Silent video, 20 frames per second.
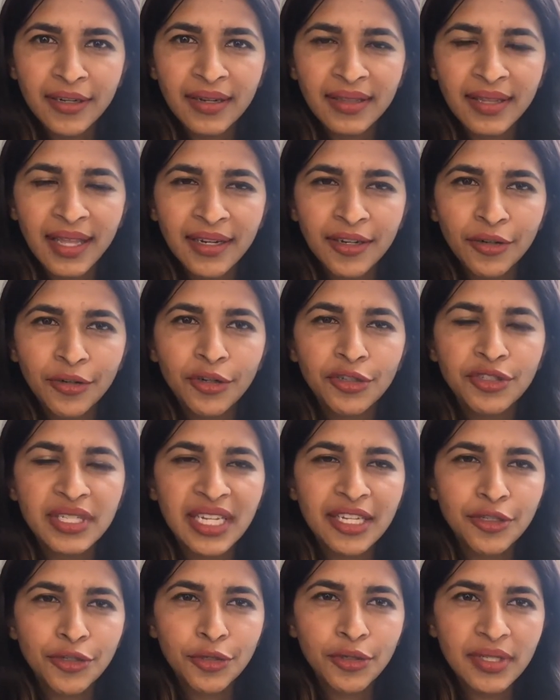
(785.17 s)
that
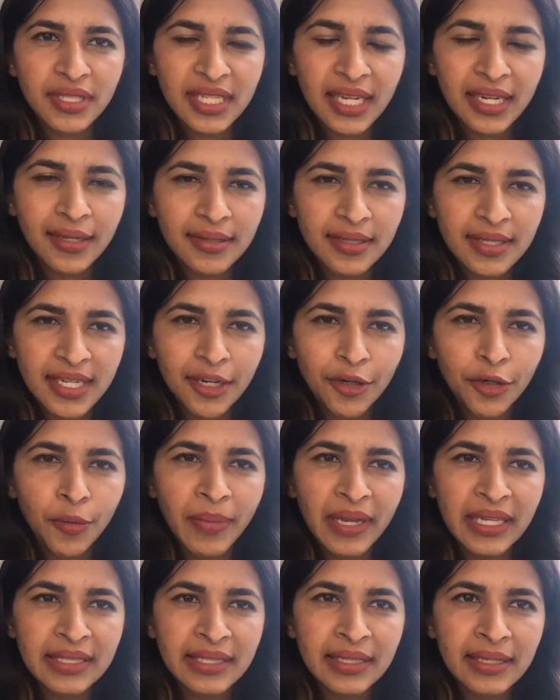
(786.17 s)
stick to
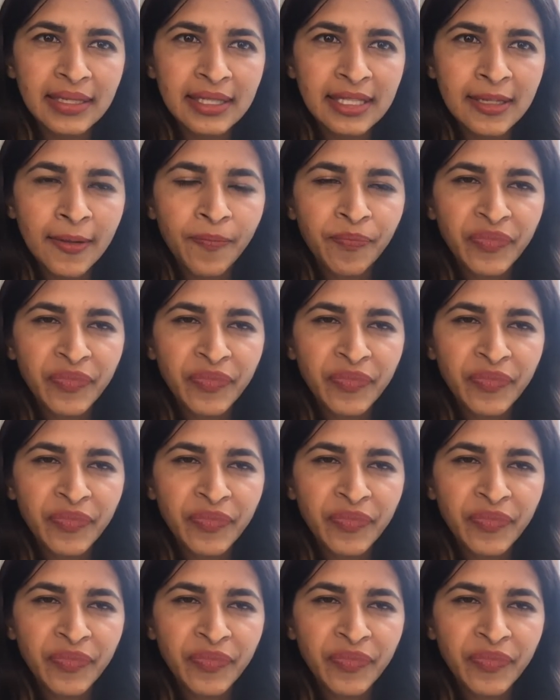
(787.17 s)
basics.